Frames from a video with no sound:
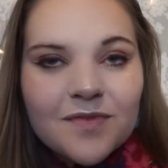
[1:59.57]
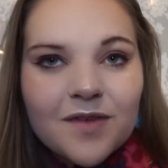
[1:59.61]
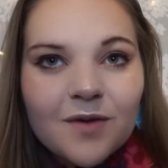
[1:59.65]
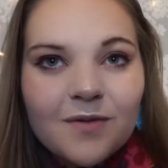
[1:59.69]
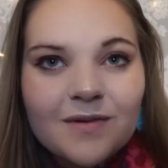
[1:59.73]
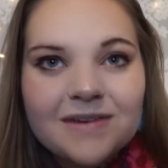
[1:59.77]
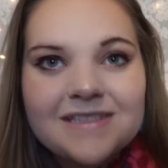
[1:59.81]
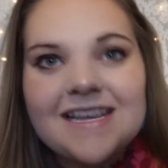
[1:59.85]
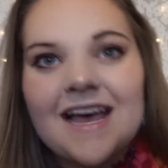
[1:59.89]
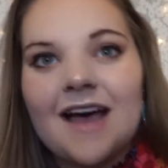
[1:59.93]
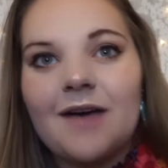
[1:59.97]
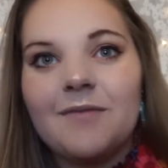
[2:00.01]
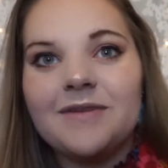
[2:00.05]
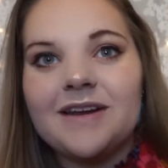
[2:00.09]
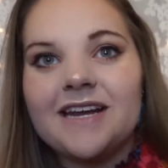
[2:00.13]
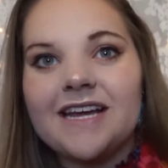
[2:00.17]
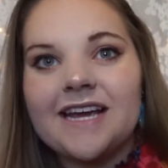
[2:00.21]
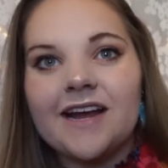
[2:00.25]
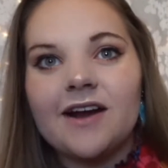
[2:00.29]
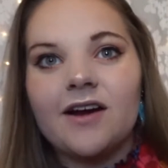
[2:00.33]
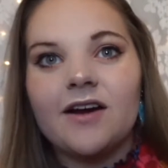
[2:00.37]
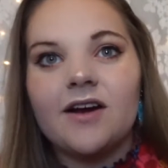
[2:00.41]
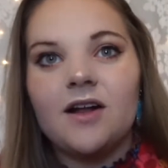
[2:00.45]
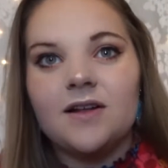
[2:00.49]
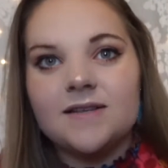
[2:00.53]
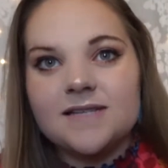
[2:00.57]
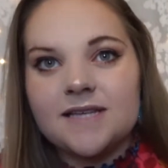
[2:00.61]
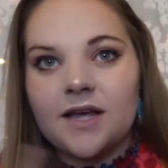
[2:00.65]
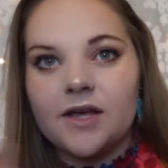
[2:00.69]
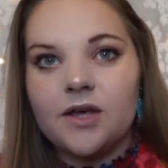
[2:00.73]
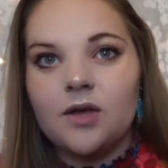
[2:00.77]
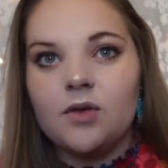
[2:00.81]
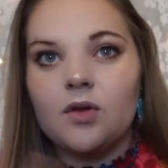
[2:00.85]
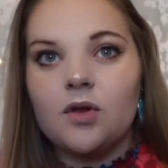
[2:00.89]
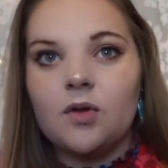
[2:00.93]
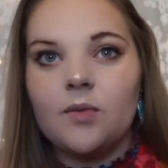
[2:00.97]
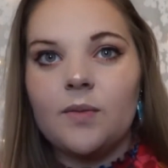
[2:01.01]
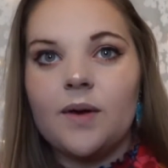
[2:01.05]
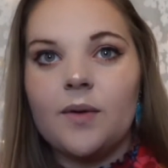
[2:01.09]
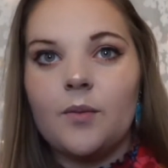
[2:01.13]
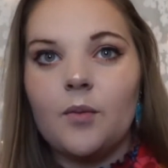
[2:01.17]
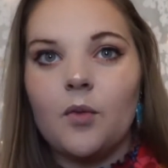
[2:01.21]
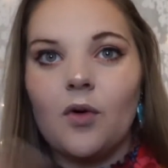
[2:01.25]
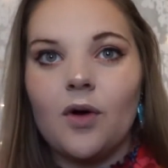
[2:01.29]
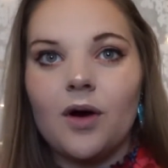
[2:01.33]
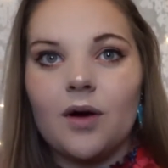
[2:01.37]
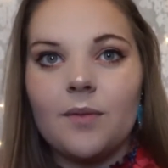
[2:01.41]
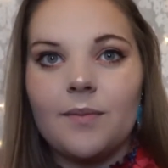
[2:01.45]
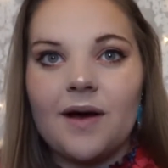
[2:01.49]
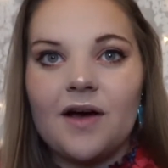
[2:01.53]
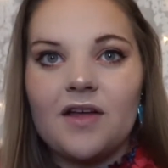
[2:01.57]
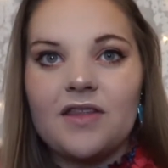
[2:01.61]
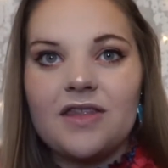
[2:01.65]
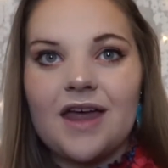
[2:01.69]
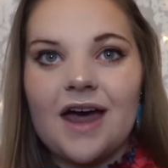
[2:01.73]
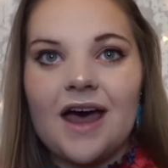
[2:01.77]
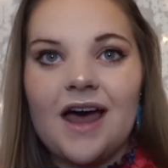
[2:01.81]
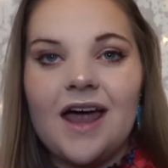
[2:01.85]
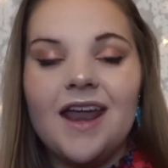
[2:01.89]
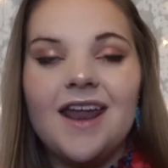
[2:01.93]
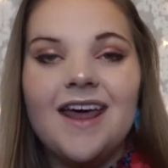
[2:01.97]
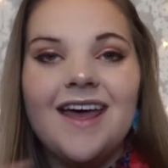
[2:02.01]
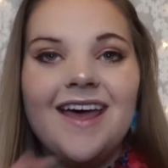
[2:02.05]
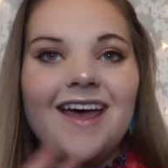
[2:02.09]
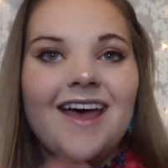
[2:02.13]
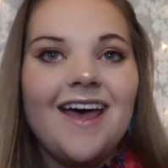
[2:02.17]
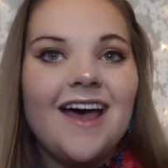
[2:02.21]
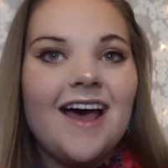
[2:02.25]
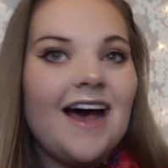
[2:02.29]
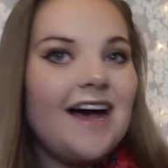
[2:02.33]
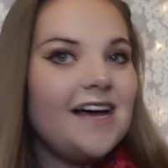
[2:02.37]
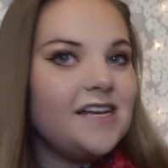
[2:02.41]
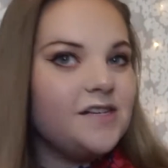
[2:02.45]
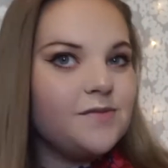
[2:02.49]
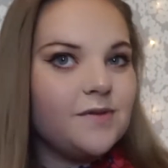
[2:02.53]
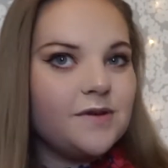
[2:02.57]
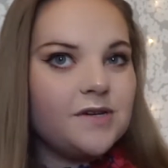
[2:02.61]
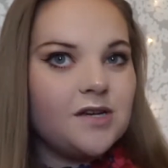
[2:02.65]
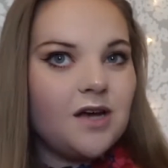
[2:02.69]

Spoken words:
what's happening here, and I'll tell you a little bit more about that as we're